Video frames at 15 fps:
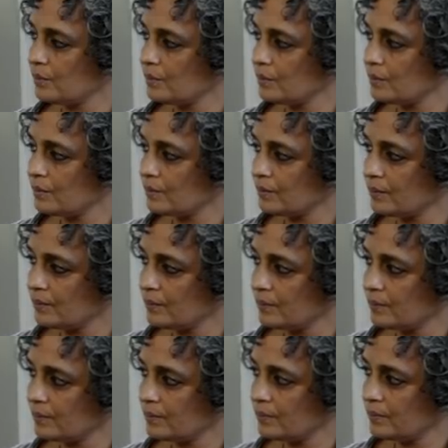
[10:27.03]

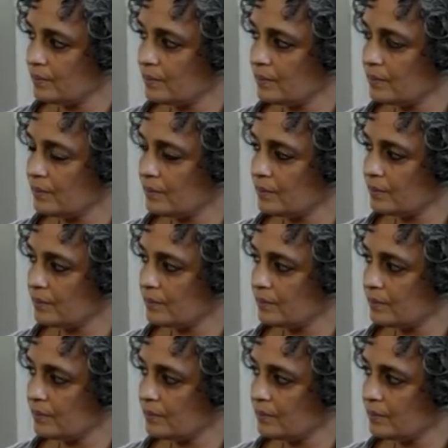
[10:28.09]

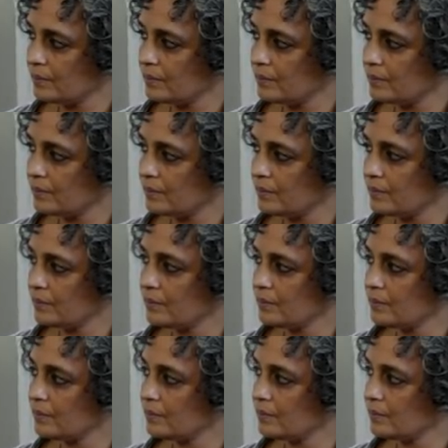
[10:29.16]

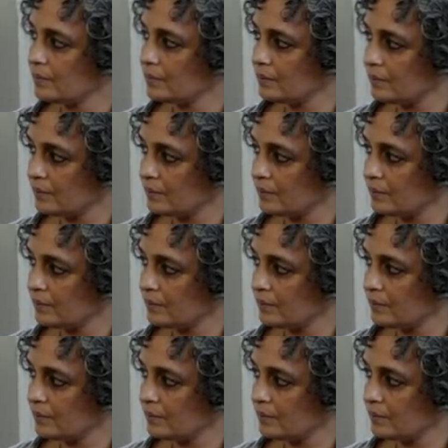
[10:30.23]
The person shown says nothing.